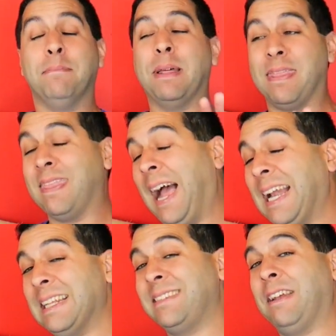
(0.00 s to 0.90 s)
But
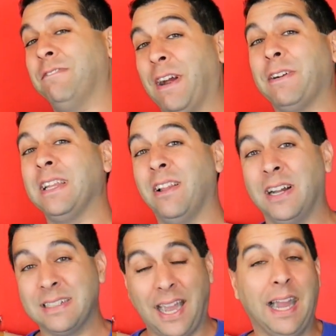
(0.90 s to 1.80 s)
that is a very
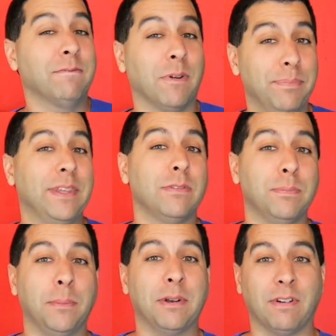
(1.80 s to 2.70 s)
long time from this
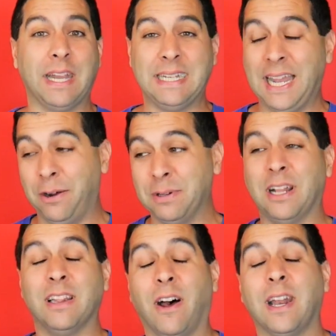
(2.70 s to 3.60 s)
moment right now,
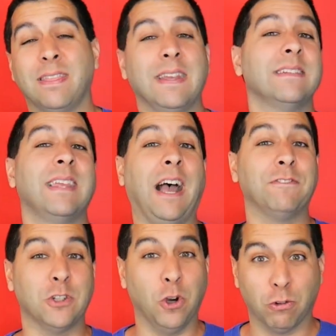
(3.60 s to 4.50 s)
and a lot of things
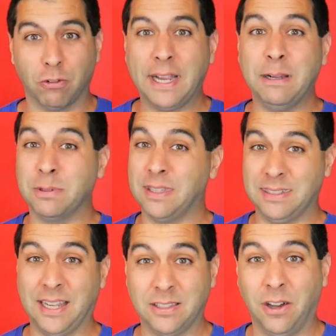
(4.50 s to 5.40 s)
have to go right with the
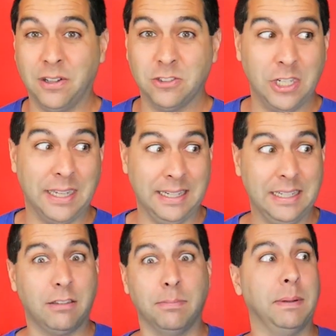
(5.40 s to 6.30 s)
technology that
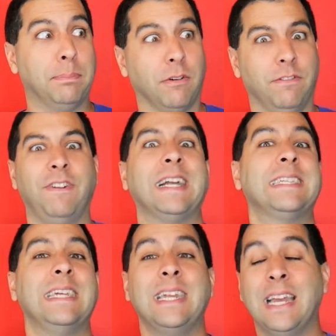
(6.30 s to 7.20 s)
needs to be
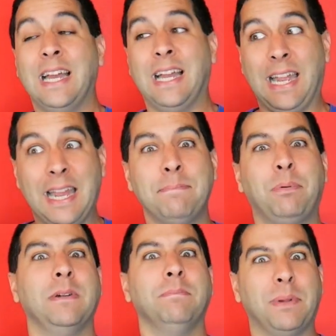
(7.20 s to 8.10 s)
perfected
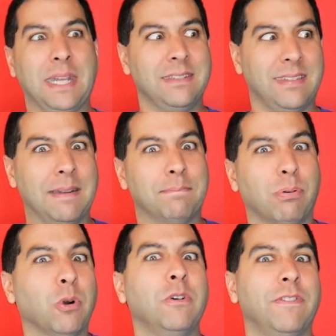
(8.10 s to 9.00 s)
and put in place and
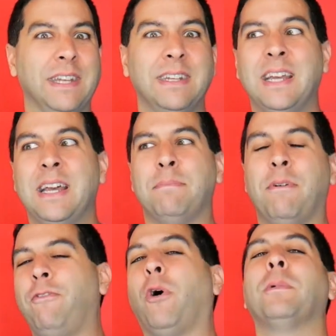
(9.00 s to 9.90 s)
proven
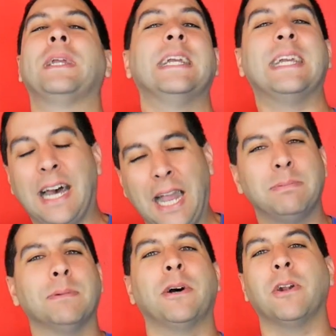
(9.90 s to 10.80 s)
before we can get
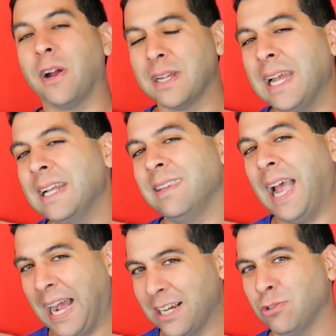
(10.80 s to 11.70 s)
hyped about arcades
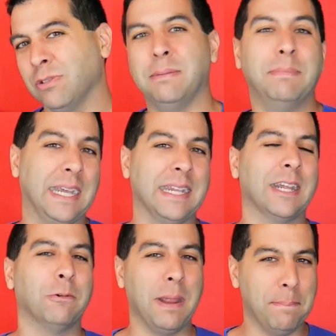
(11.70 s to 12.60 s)
actually making
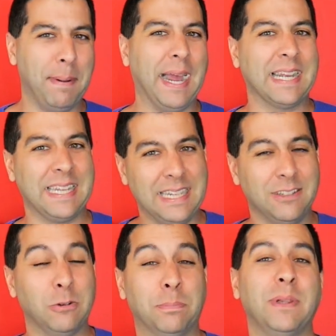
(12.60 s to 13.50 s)
their way back
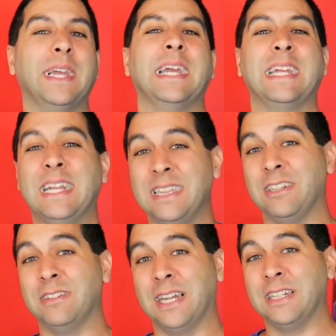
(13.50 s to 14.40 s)
into play in
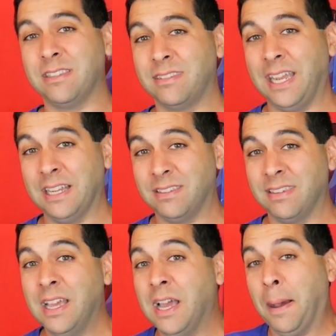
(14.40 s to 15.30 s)
the United
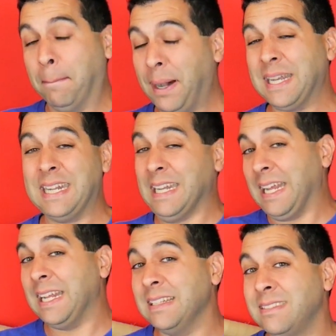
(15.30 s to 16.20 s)
States. But it
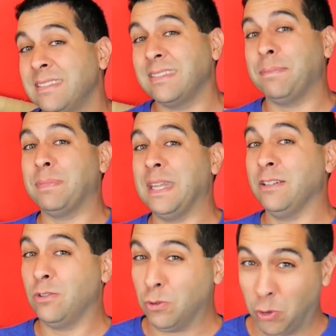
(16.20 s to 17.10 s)
is
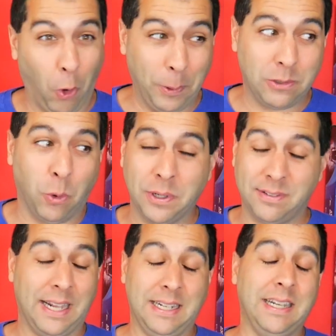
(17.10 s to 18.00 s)
something going
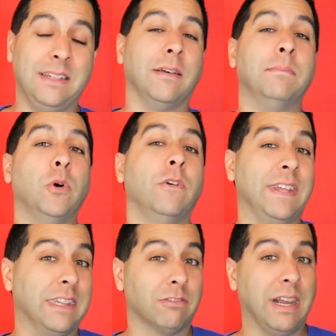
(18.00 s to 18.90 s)
towards that. It is a move
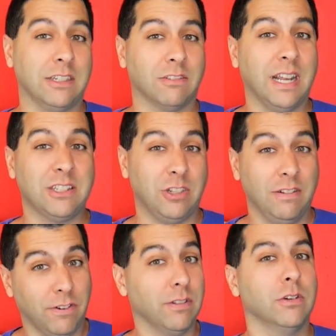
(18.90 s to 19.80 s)
in the right
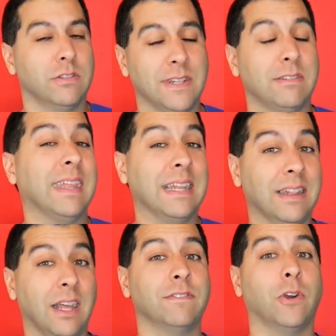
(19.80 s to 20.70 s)
direction for those of us
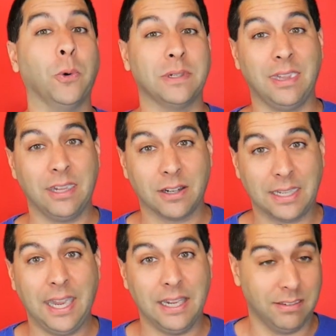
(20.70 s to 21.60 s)
that love going to the
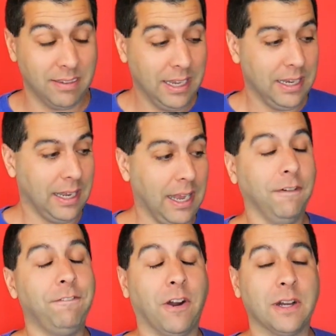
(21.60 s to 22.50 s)
arcades.
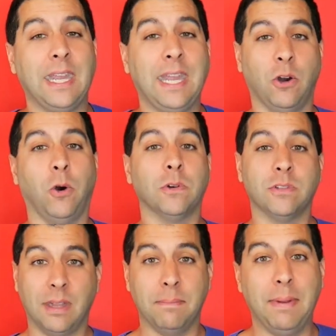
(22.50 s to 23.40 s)
If arcade
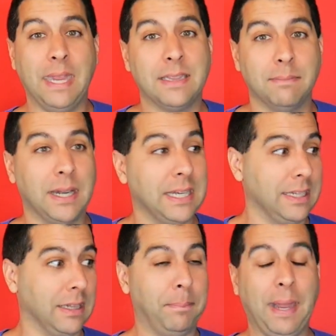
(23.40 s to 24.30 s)
owners can make the money
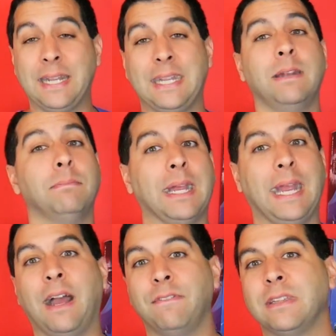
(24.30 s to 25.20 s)
in the back end by
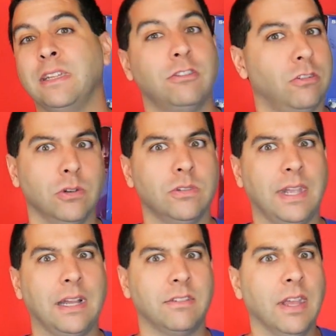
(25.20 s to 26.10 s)
having these
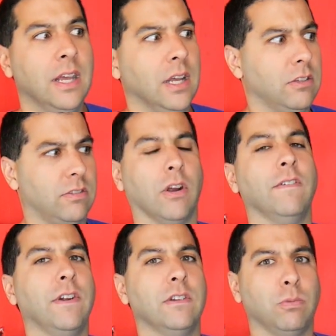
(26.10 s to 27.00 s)
used as
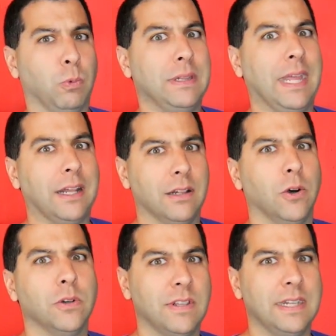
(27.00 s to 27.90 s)
servers when they
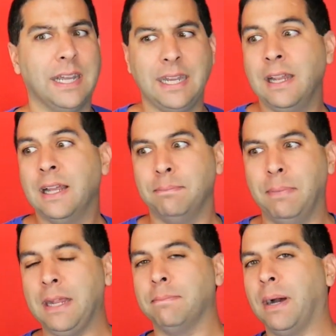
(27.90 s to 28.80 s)
close at night,
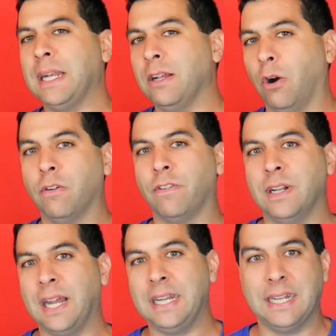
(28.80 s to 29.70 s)
make money
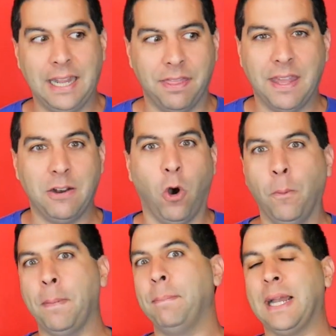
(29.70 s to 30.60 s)
overnight, and then
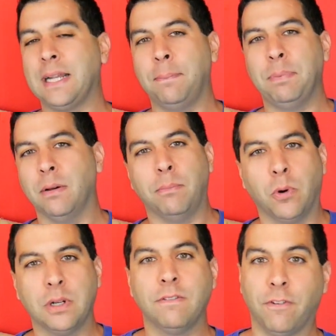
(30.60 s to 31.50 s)
open back up in the
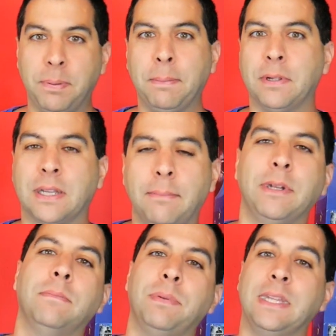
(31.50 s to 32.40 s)
morning for people to come
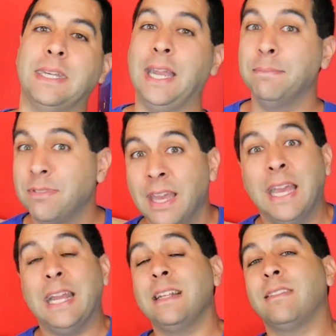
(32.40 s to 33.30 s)
in and play the games,
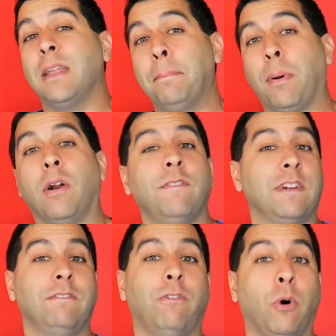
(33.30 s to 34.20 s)
it's the
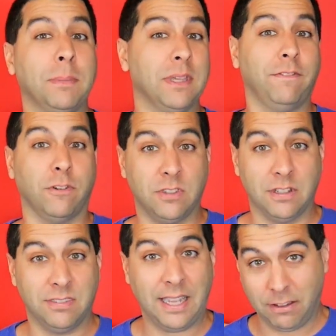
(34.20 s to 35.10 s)
perfect formula for
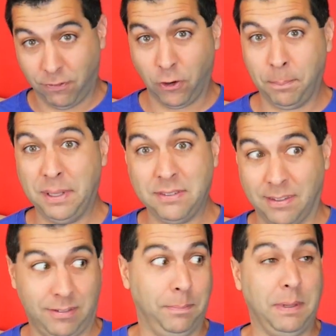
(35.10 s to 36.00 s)
success for a
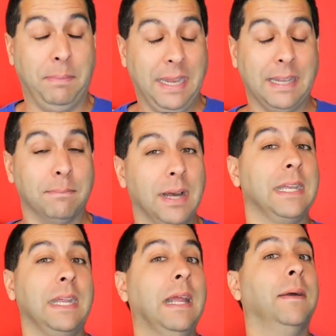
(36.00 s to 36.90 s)
business to be making
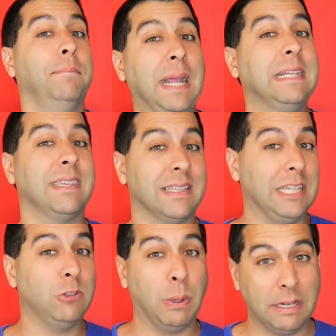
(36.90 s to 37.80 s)
money
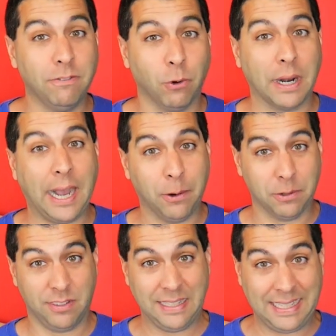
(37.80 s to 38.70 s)
basically 24
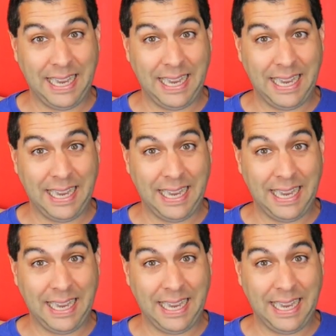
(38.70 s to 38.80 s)
hours a